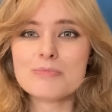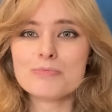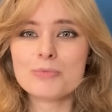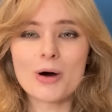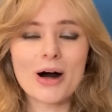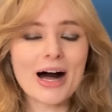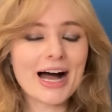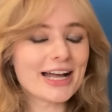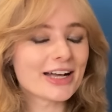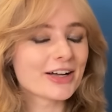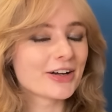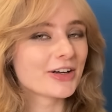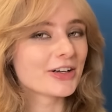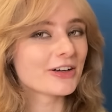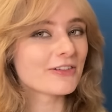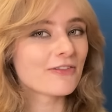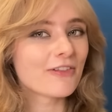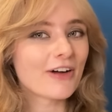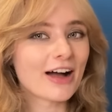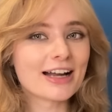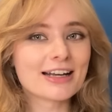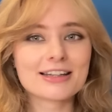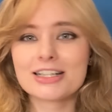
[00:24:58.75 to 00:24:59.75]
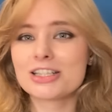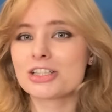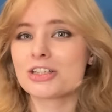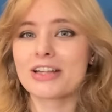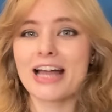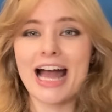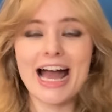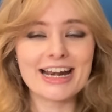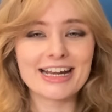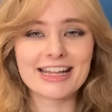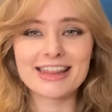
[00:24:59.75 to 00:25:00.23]
but I couldn't find
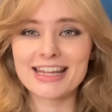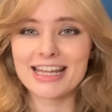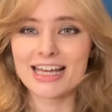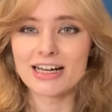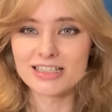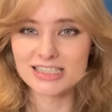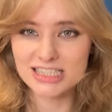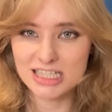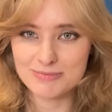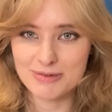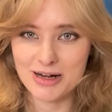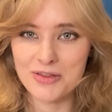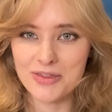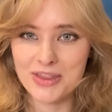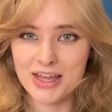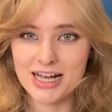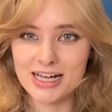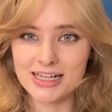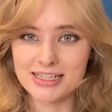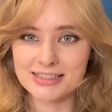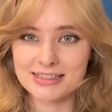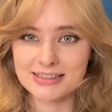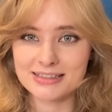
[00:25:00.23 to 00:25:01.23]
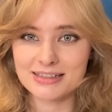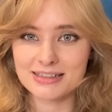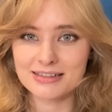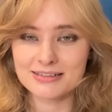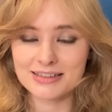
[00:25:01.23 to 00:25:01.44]
literally anything else about this.